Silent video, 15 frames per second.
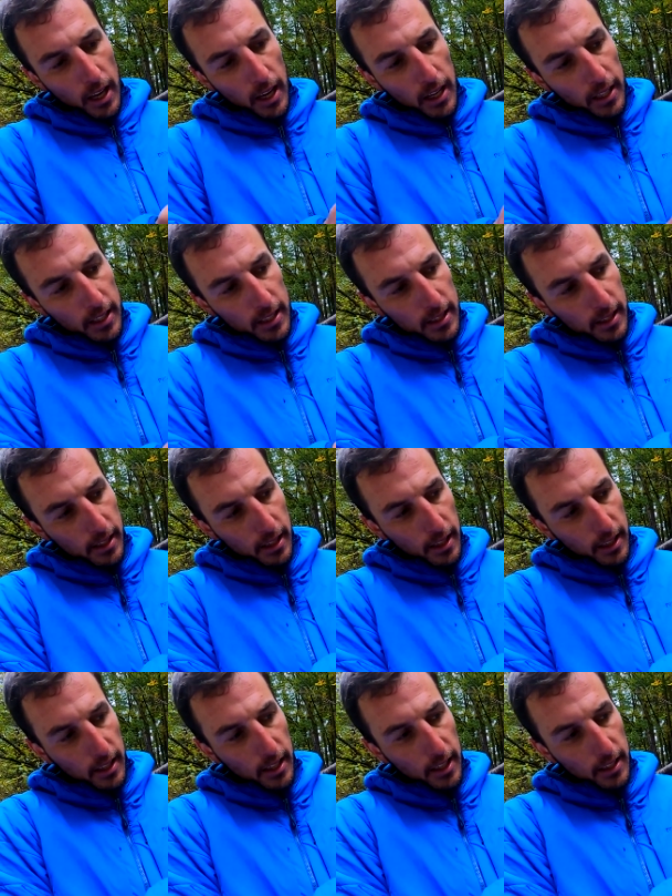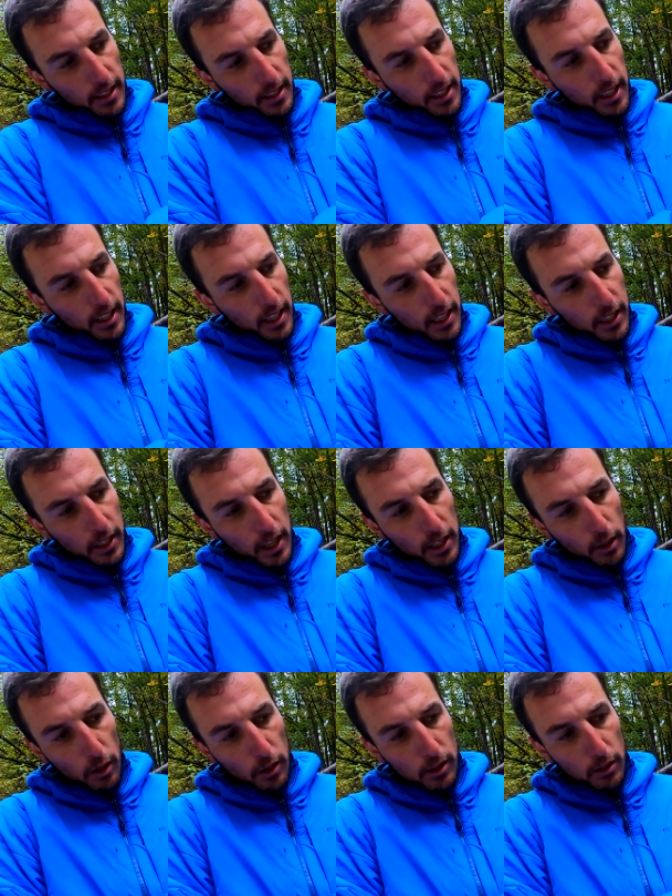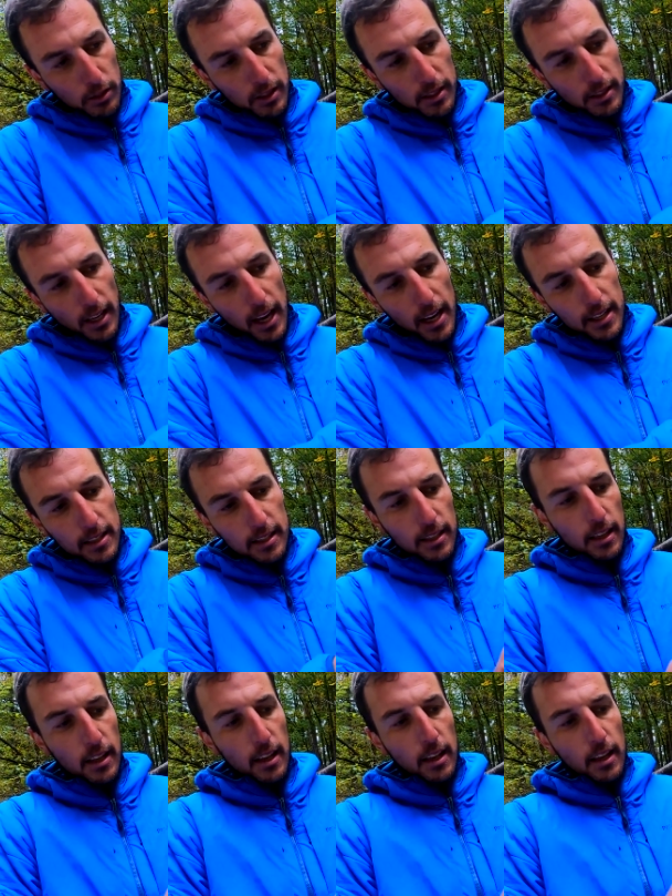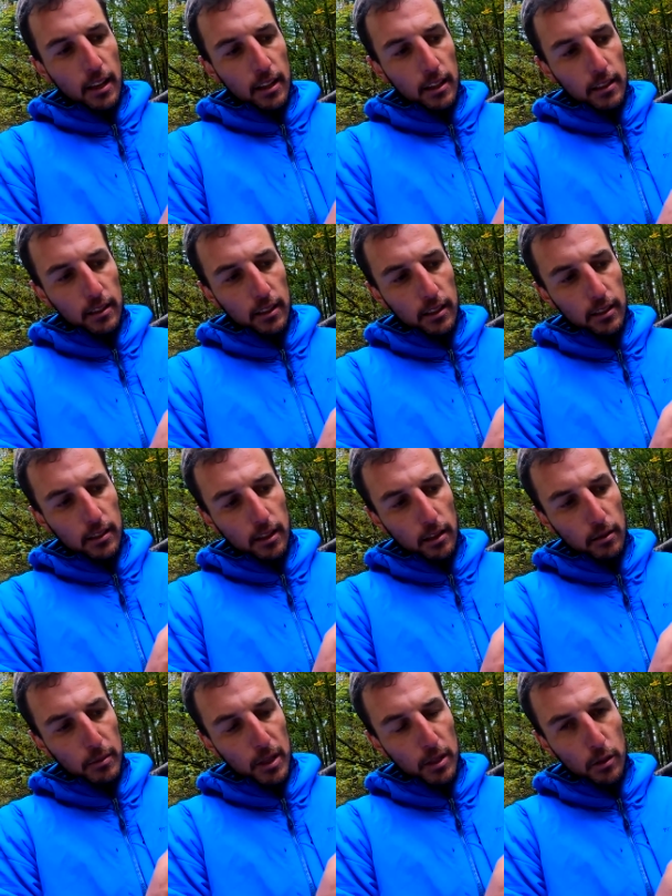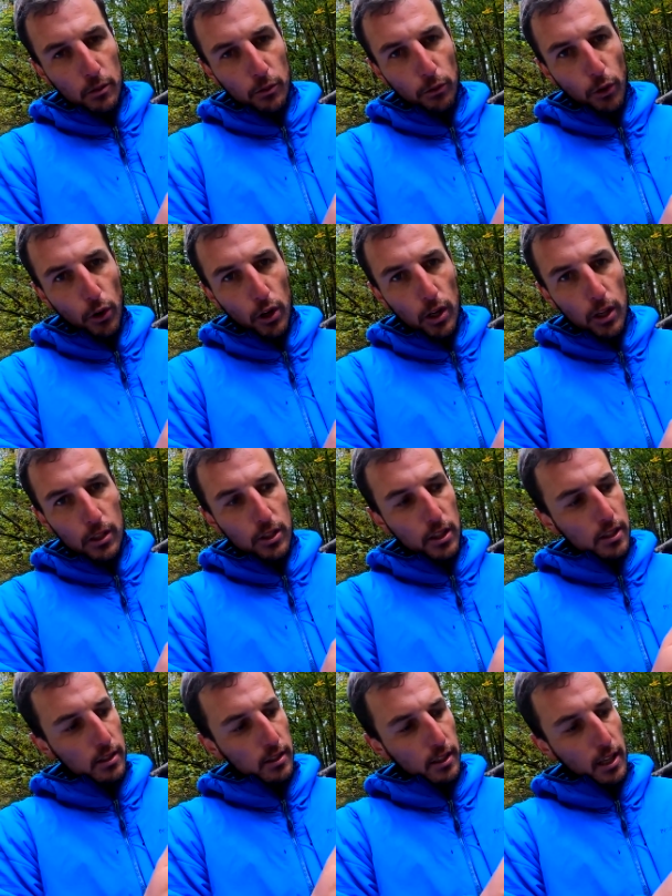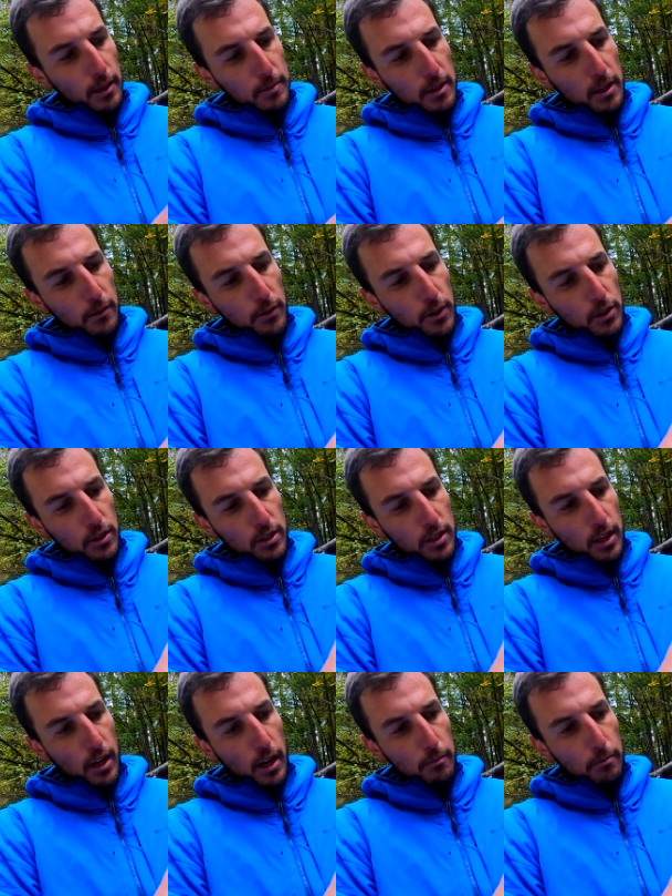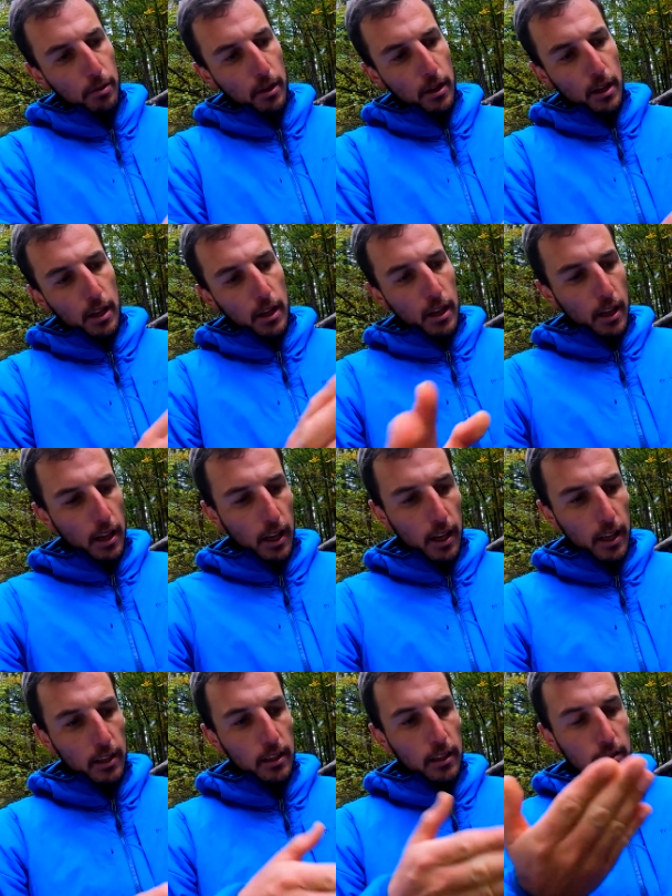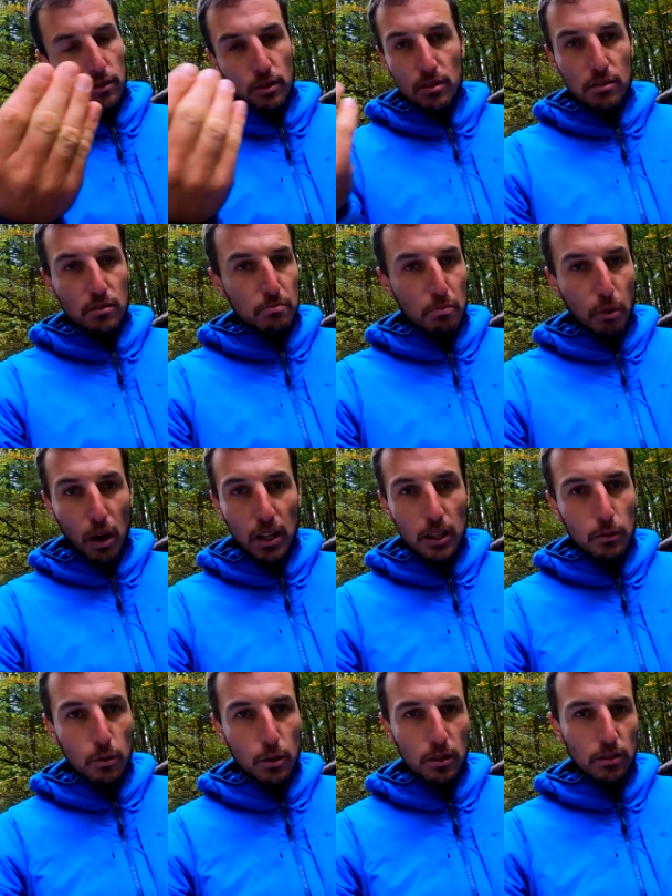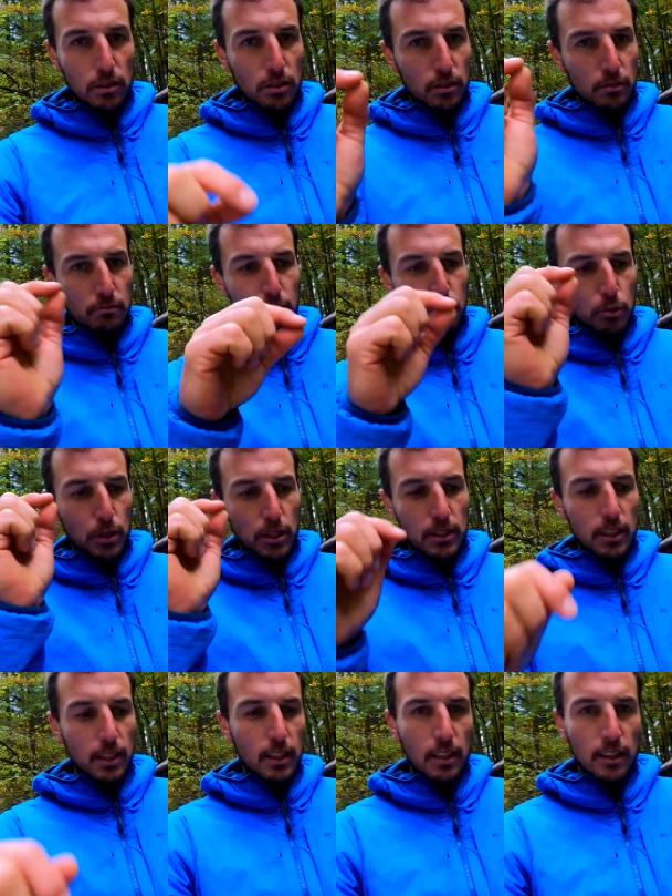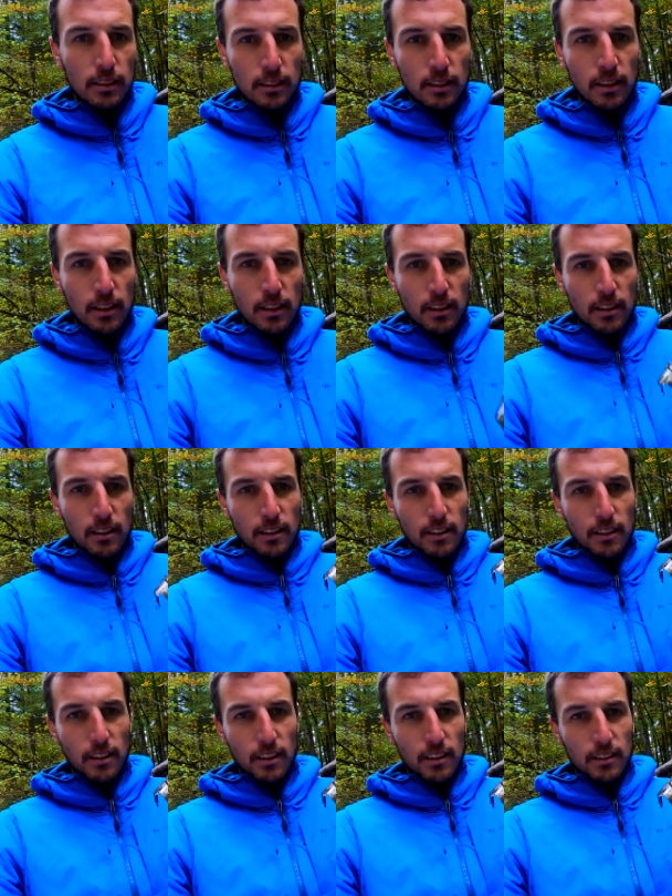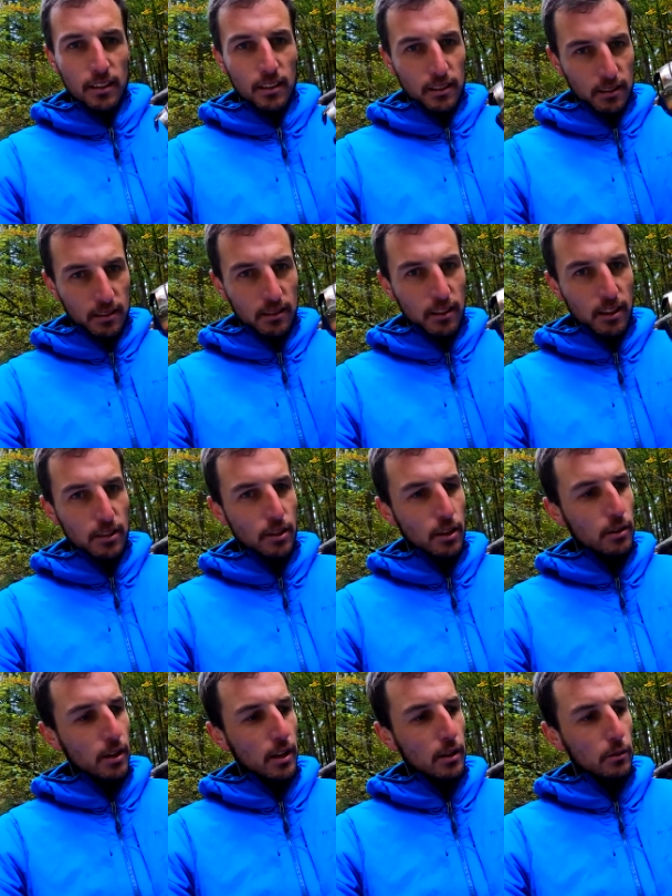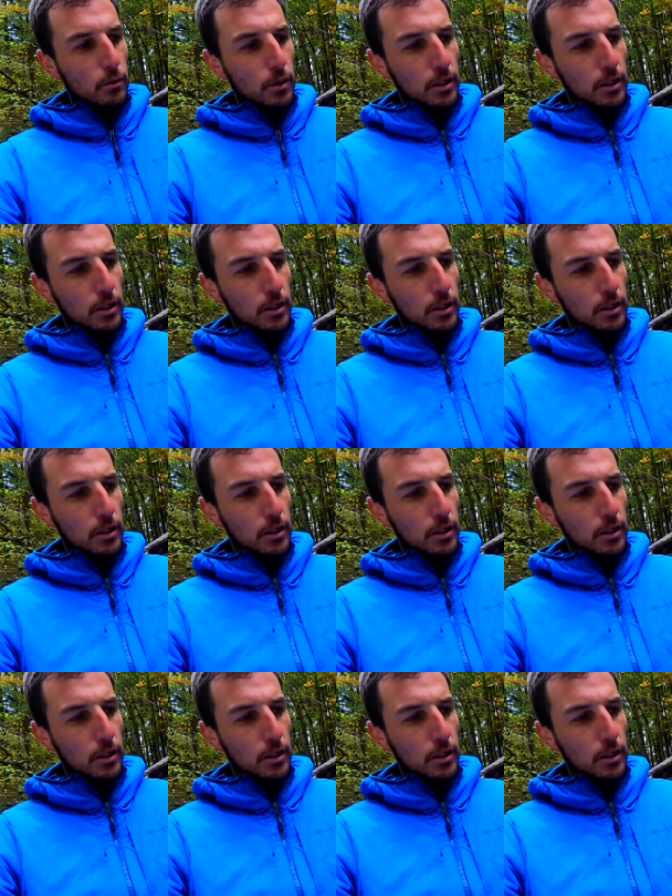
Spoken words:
and it's heating here and also the sides, and this aluminum foil just keeps the efficiency up. And then you just boil the water, put the tea in, and I'll show you how it